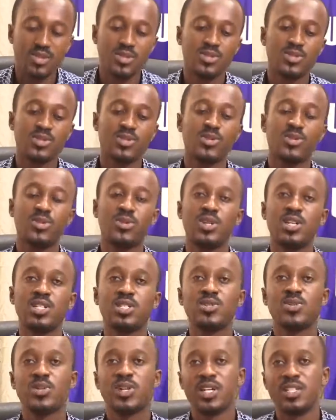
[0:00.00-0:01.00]
So
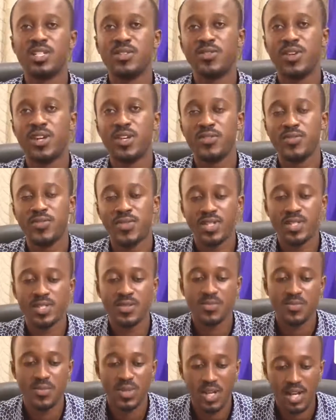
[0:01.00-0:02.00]
let's look at the very
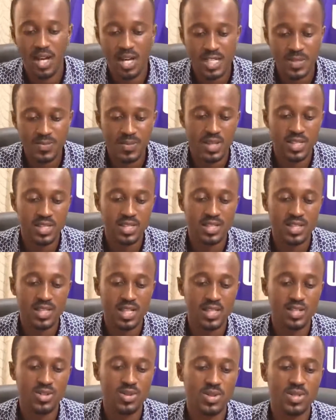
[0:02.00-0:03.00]
first aspect
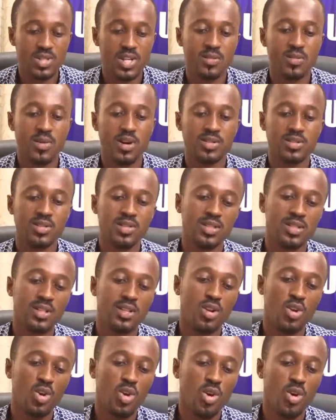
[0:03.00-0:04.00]
that talks about
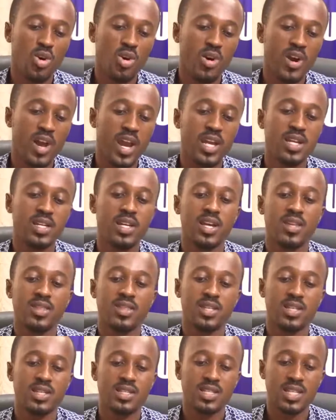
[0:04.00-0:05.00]
law and
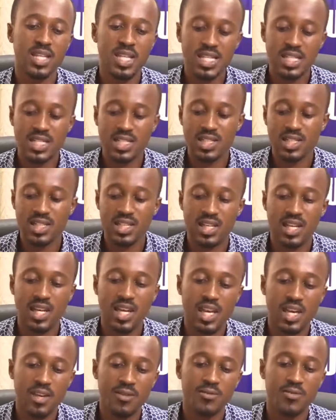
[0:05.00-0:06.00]
ethics in
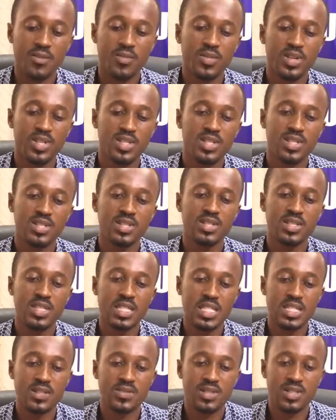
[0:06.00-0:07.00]
information
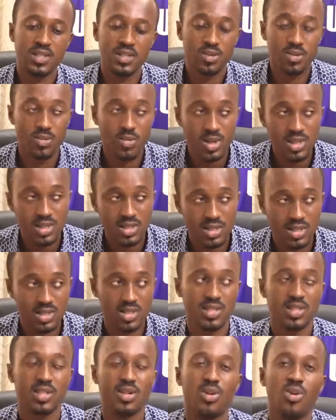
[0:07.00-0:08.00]
security. What
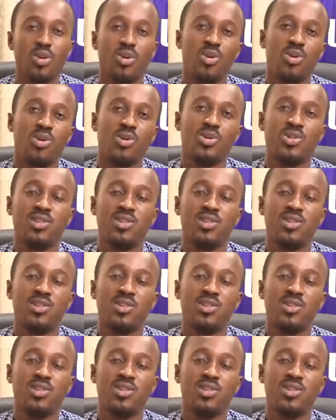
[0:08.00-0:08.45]
is law?